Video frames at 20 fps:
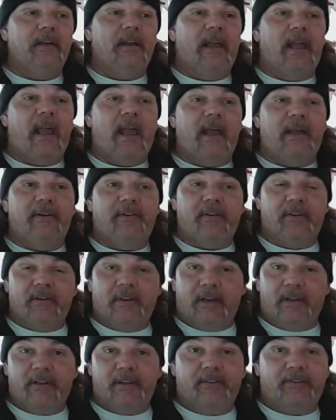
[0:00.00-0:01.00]
And
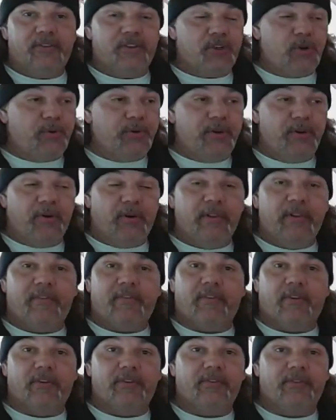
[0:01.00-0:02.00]
I showed you on the
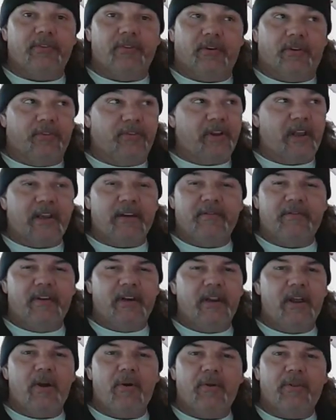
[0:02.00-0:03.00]
first or second
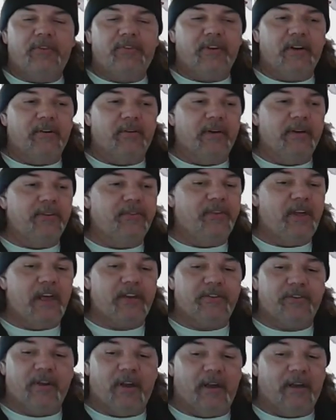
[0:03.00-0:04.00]
video of the series
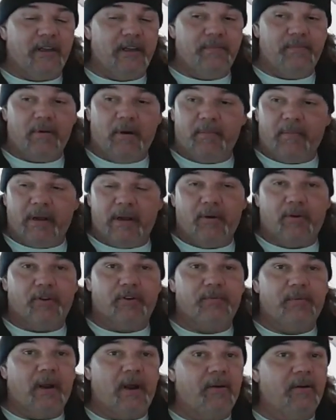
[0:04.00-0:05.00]
that he bumped my
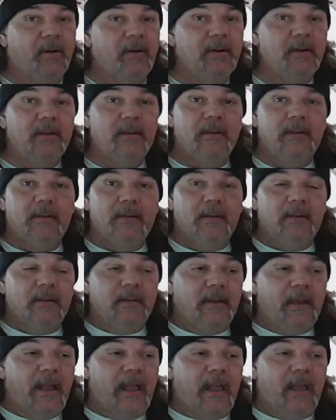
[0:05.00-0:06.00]
horsepower.
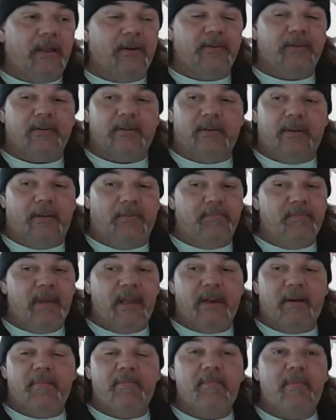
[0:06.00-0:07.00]
And it
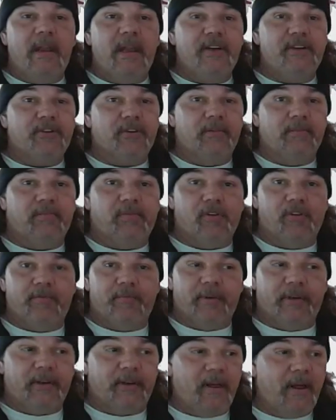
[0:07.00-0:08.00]
made a major
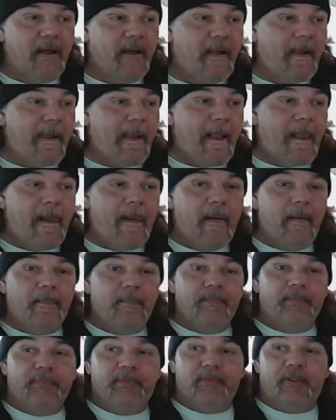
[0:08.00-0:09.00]
improvement.
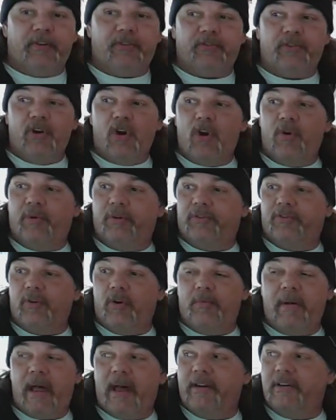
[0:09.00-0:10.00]
The snow was
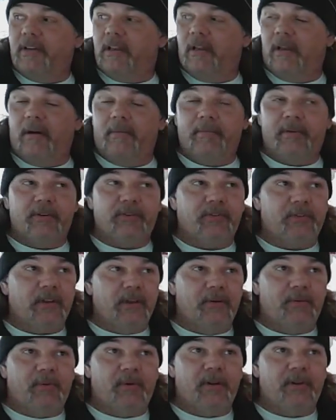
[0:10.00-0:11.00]
so bad in Columbus,
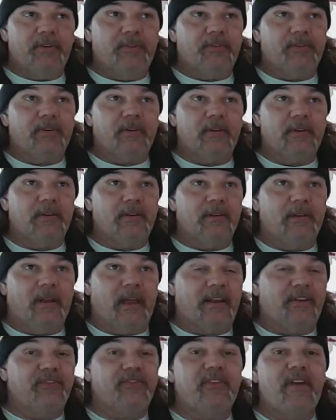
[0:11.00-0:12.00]
it was
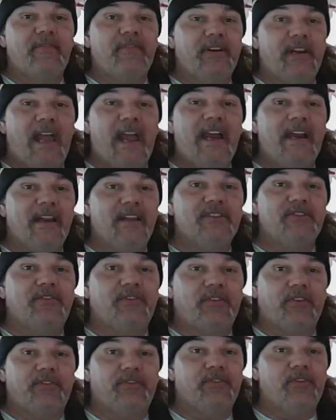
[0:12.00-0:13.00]
like 7 to 8
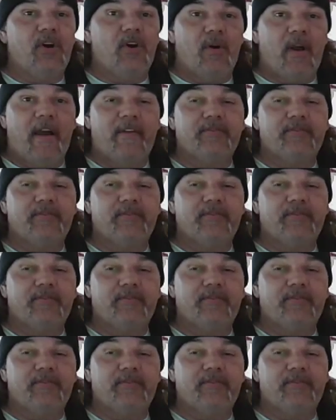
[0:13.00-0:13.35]
inches of snow.